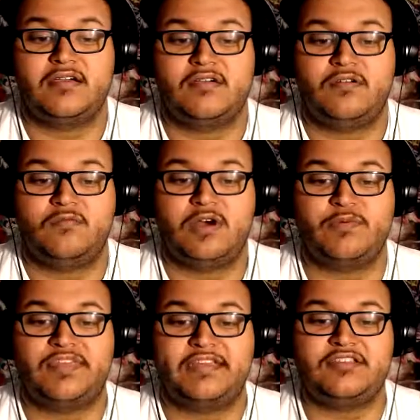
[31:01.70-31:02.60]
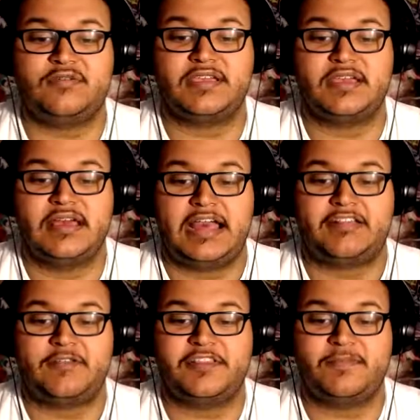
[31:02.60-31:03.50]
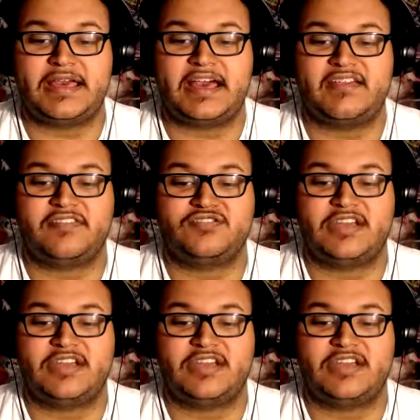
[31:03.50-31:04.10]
What were they doing? I squinted my eyes to try to